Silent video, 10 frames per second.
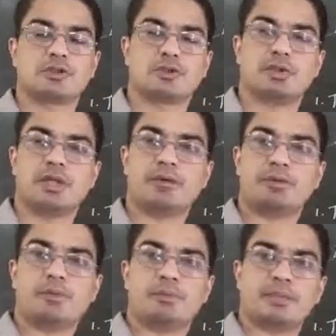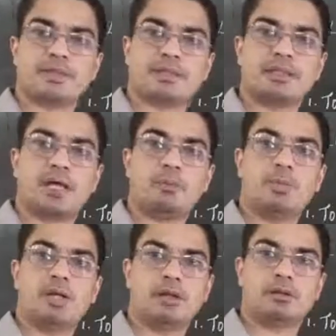So they will present
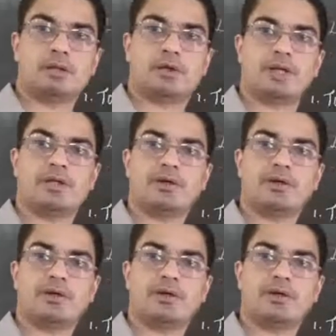a bill or